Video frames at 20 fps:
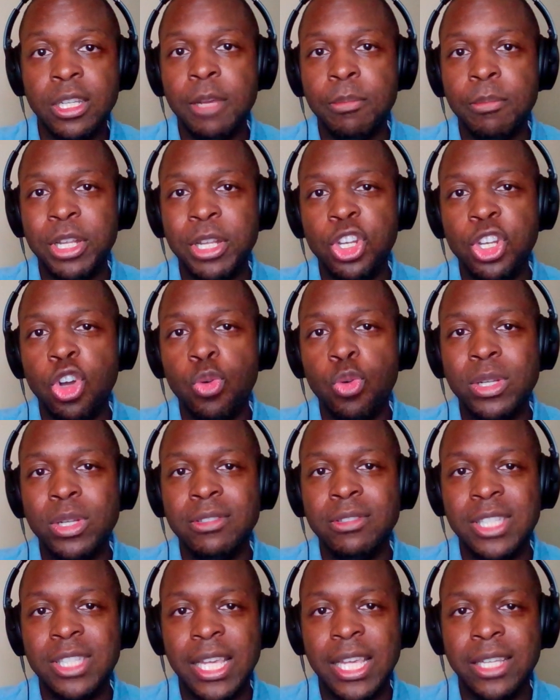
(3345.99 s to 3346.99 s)
But no one
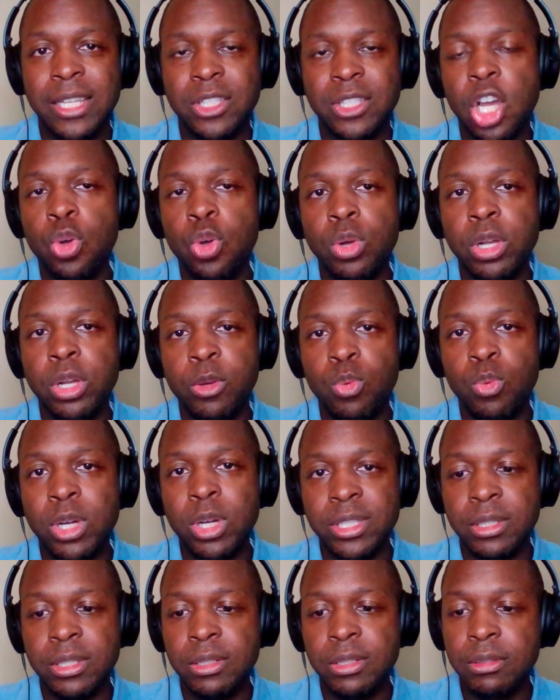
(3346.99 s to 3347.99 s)
says, "Oh, well, it
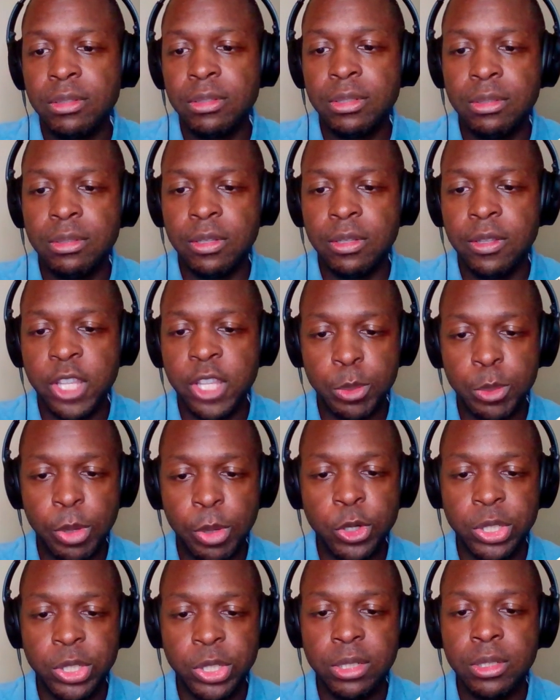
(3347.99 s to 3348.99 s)
wasn't this
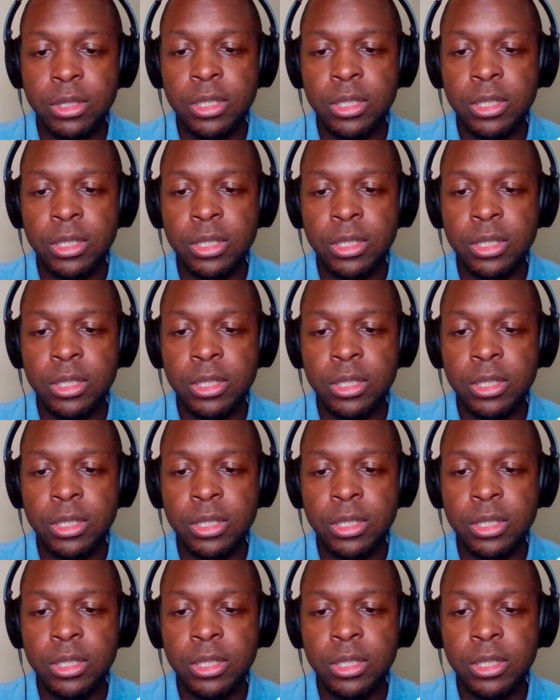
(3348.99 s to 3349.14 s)
person."